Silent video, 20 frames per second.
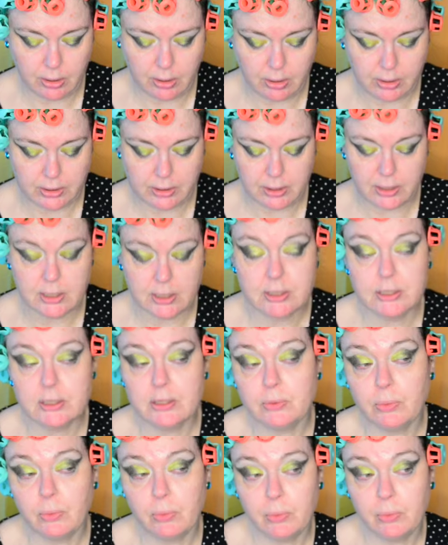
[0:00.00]
So this
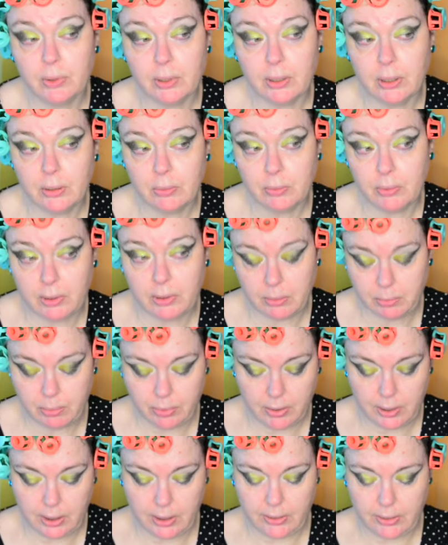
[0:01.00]
is really, really
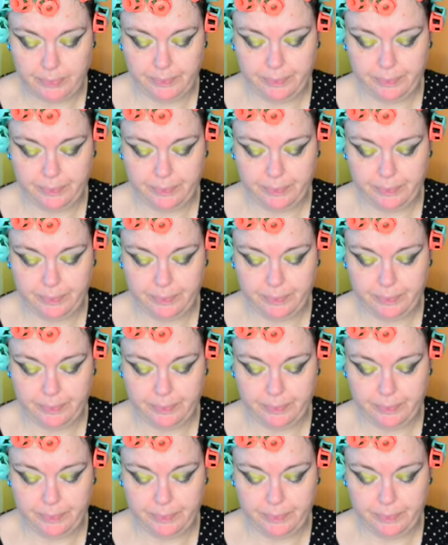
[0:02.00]
pretty.